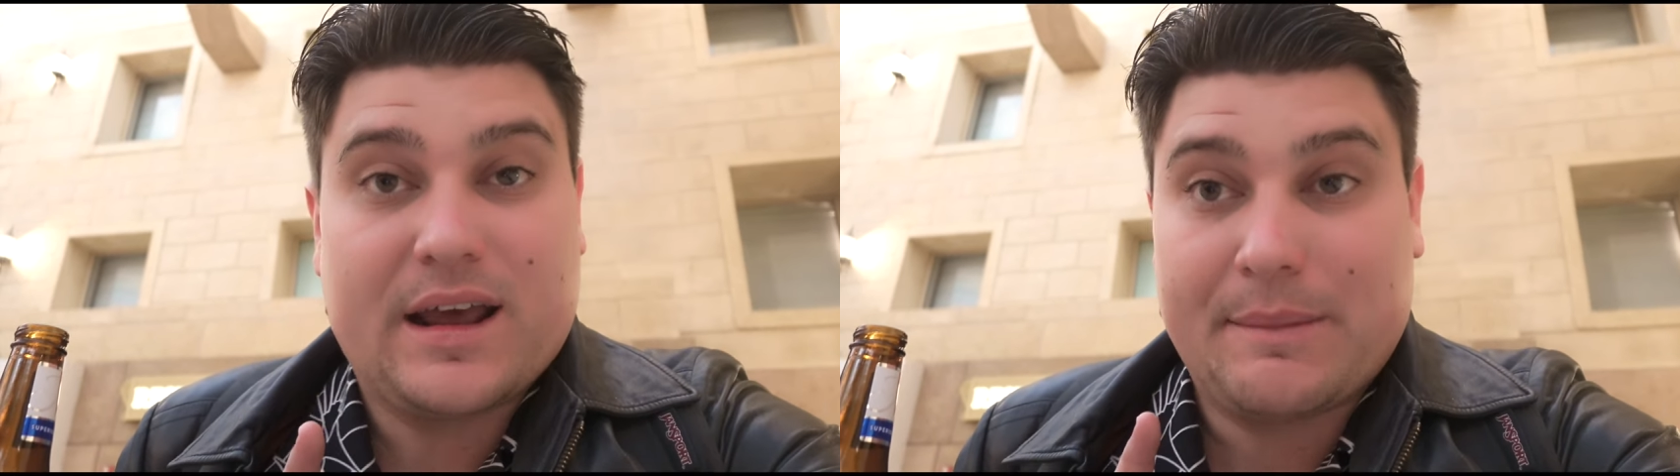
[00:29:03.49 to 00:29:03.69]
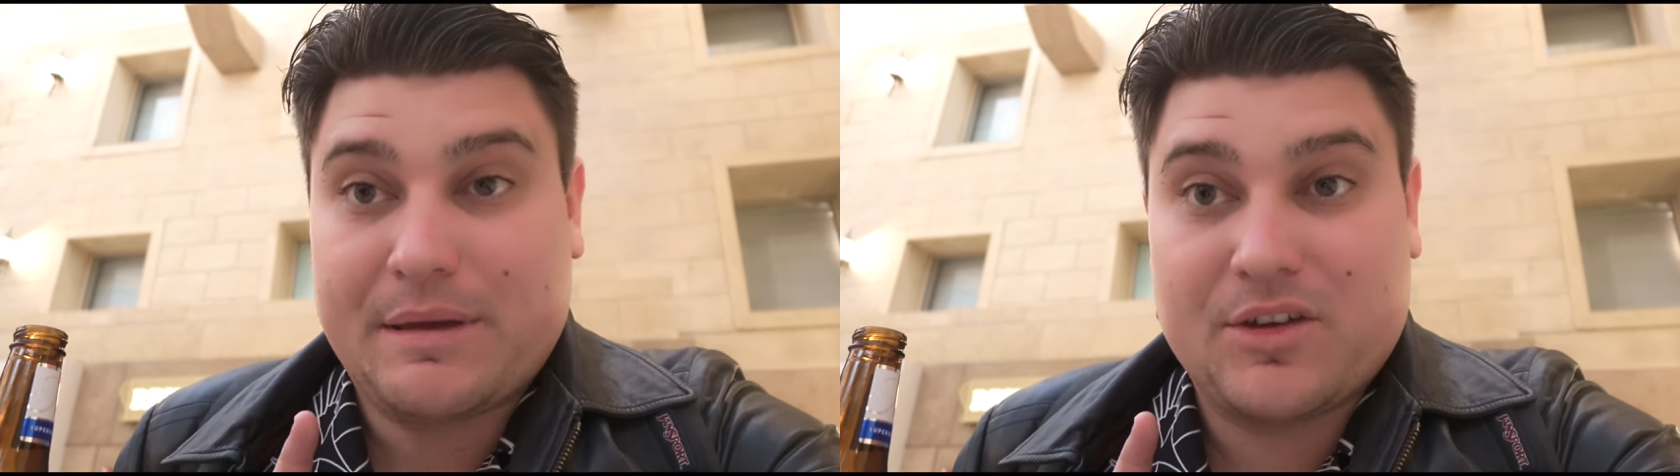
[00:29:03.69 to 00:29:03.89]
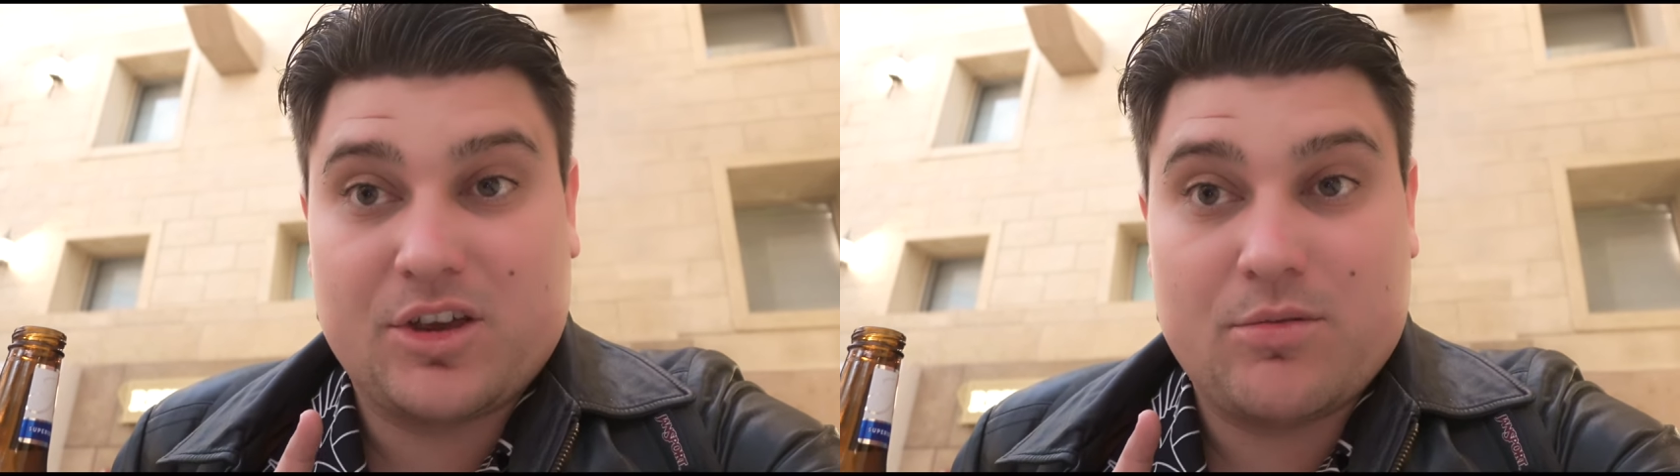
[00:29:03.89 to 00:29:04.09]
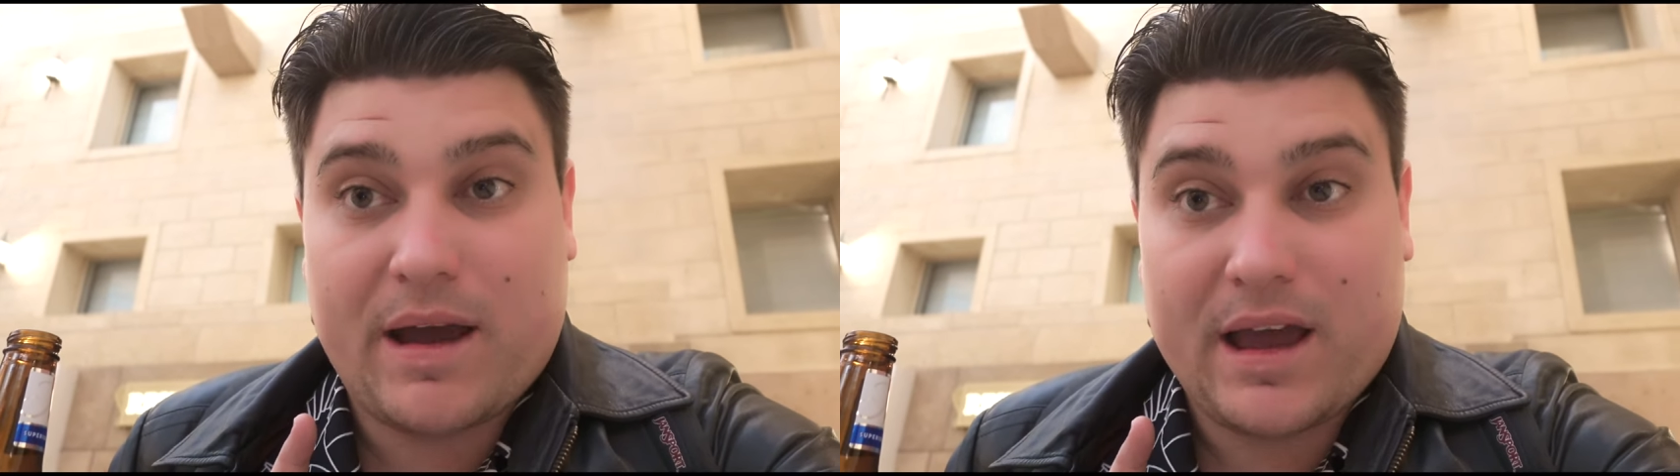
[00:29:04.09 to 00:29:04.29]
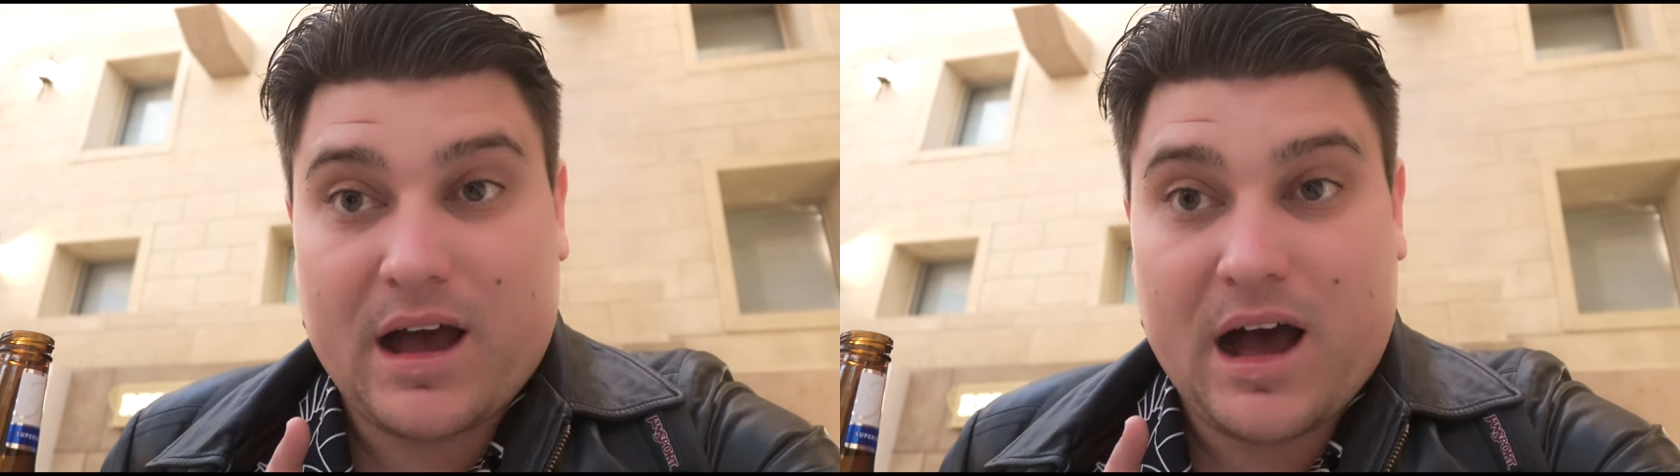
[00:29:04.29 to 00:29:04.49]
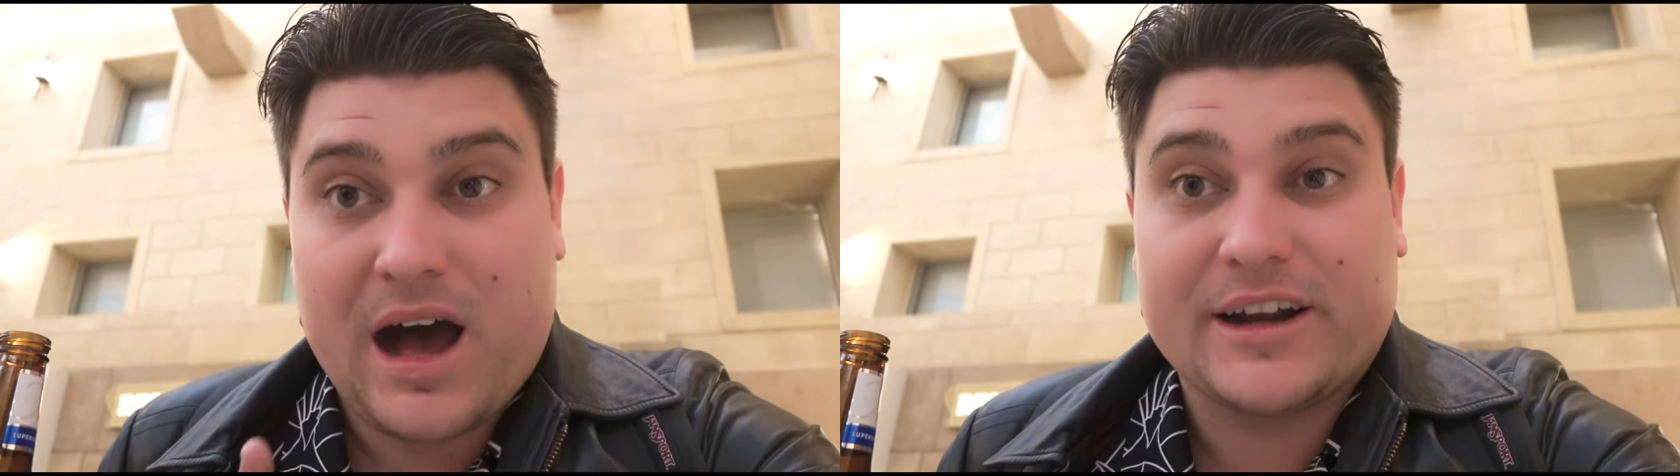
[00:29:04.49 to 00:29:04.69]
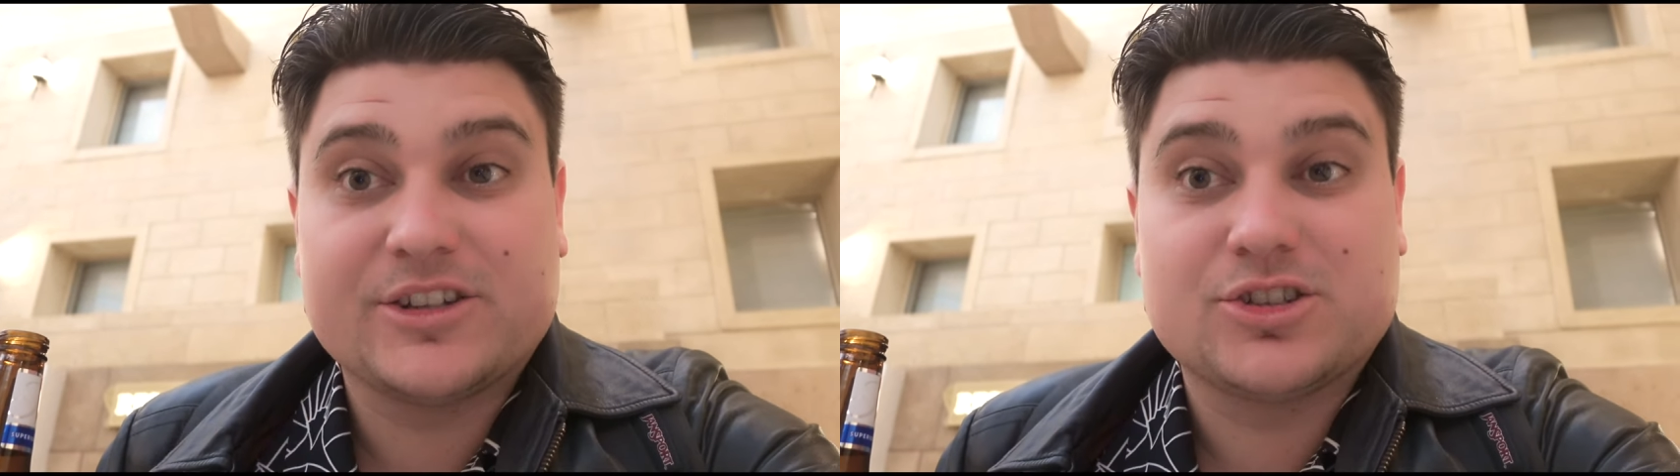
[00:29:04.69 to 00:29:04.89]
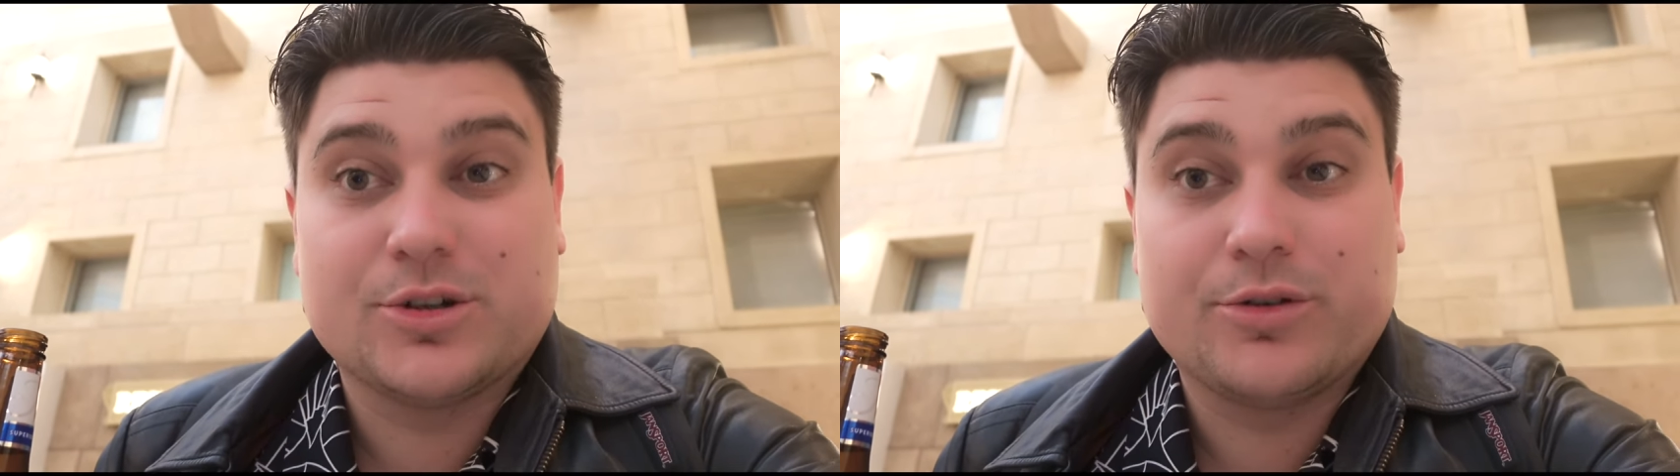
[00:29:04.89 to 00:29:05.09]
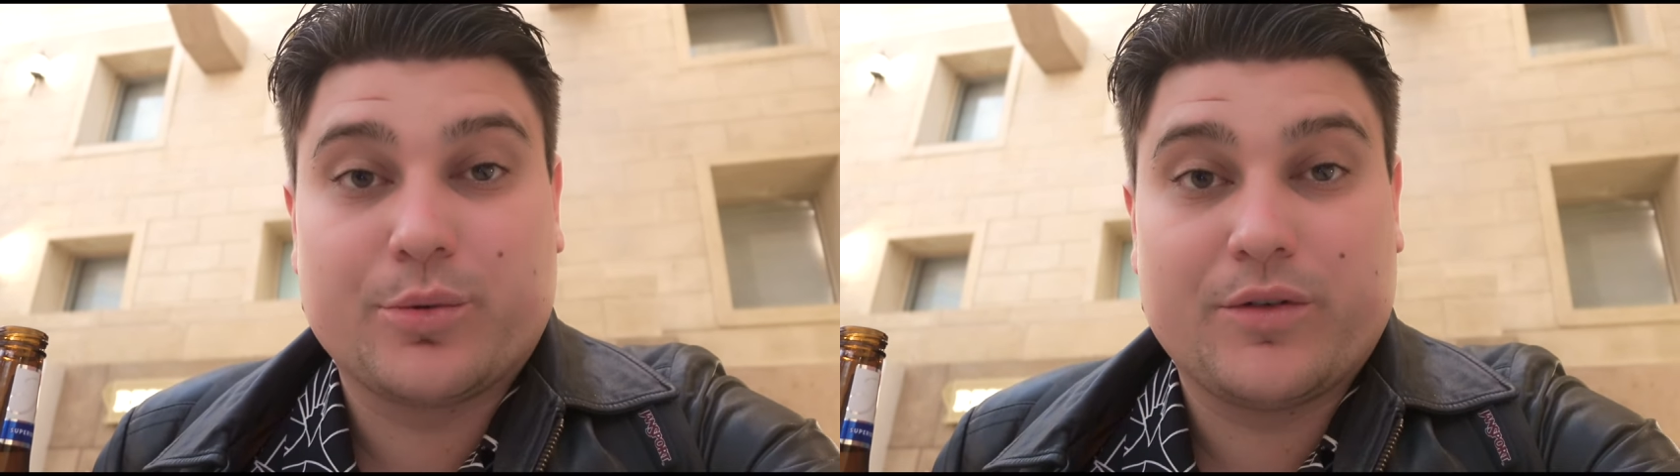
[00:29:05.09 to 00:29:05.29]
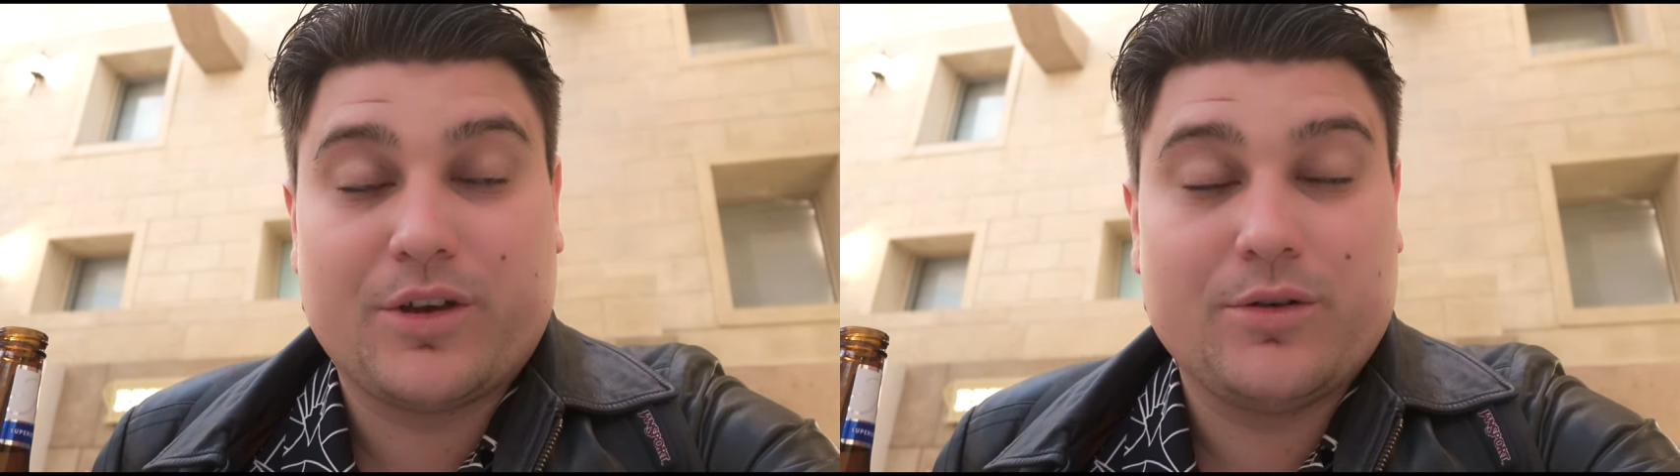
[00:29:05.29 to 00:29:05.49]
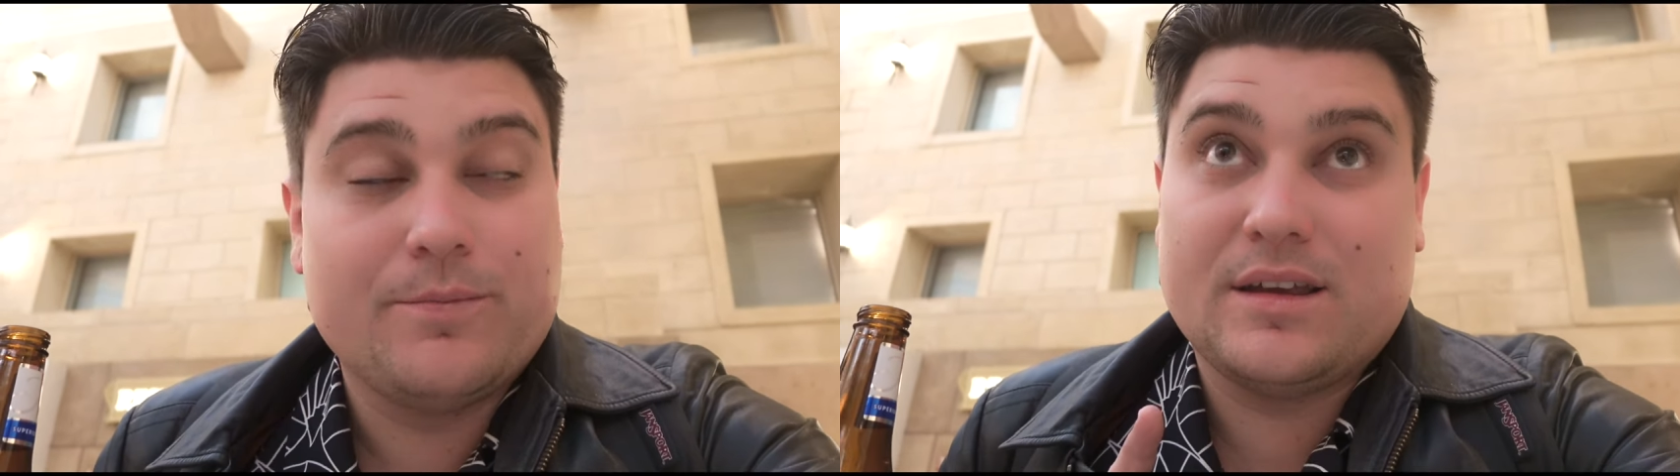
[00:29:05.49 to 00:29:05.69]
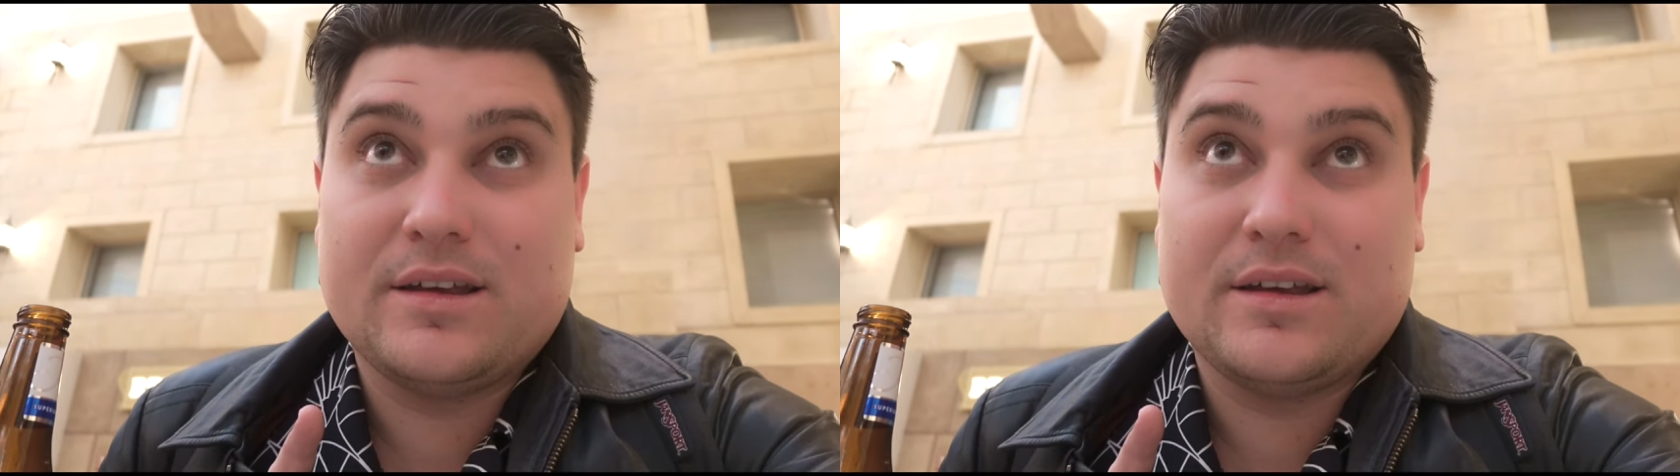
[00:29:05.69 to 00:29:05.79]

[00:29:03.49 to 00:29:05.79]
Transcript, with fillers: and I'm giving you my honest truth review.